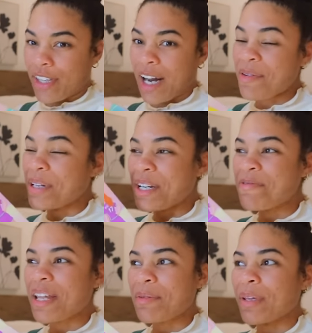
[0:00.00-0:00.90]
than I would
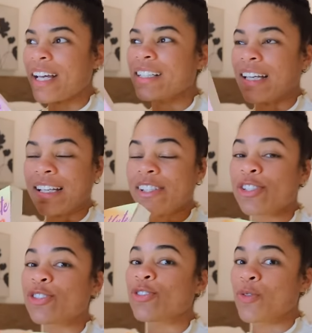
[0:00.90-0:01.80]
have like picked, like
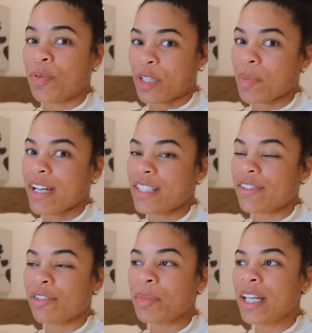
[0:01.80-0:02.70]
super spicy
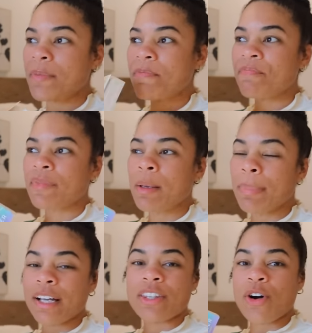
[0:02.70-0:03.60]
for me.
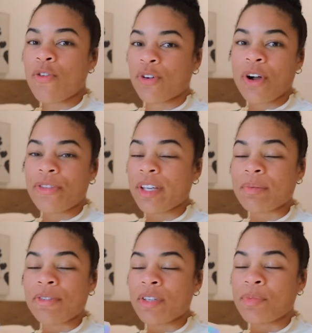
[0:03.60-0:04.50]
But the overall
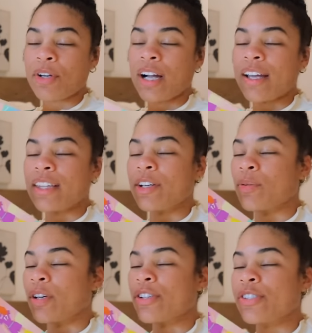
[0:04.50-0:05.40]
themes of this book I think
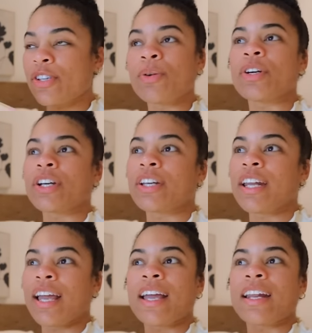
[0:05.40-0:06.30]
were so good
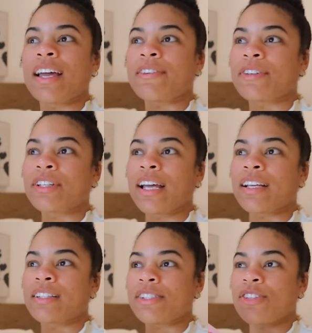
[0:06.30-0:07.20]
and I feel
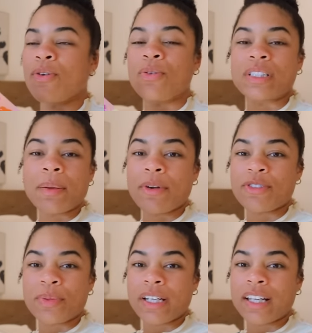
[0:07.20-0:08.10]
like just the whole time I
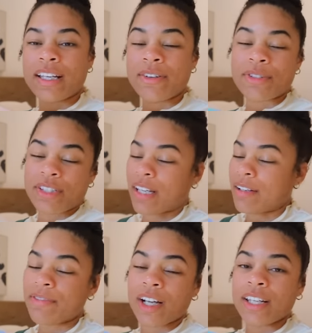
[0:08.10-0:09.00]
was reading it, it was just
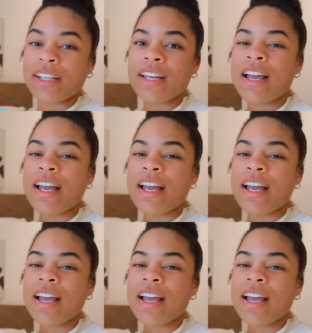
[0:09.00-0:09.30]
like fun.